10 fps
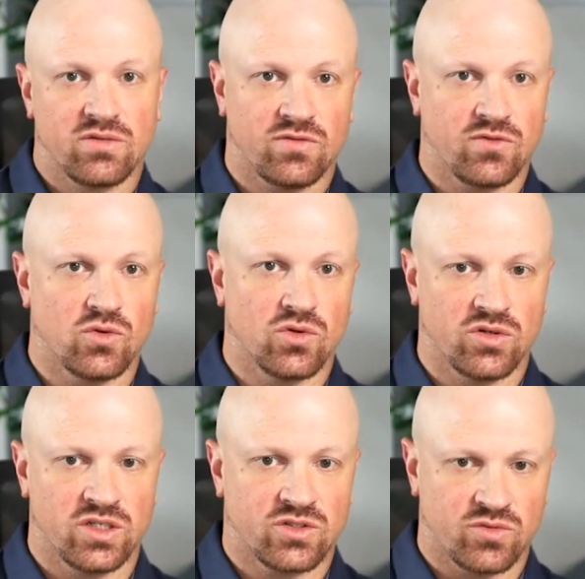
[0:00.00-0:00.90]
for
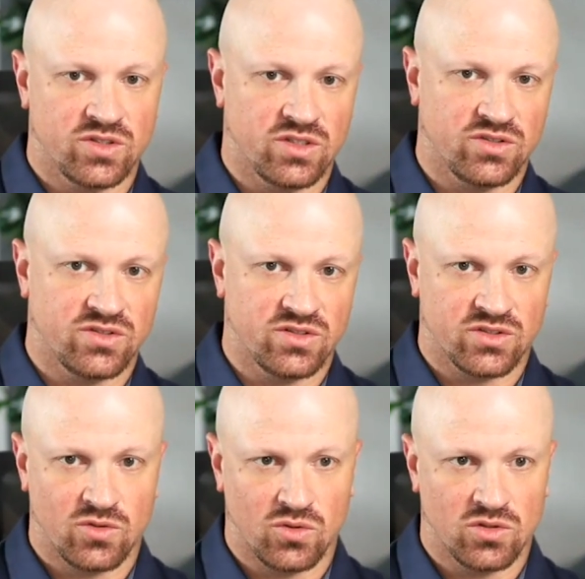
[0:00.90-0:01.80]
its results this
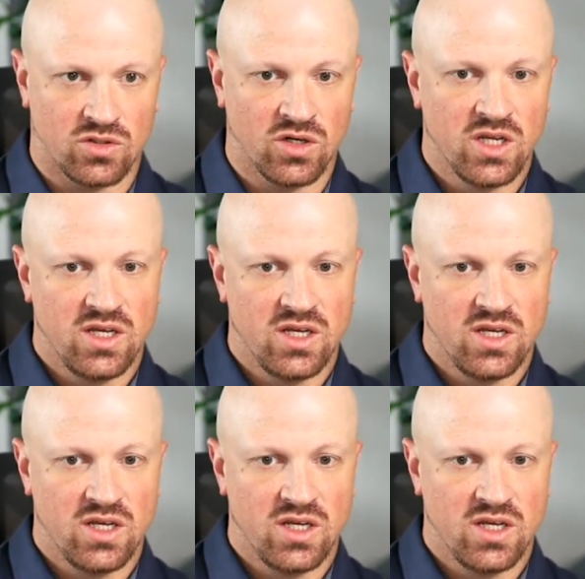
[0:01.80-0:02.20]
quarter.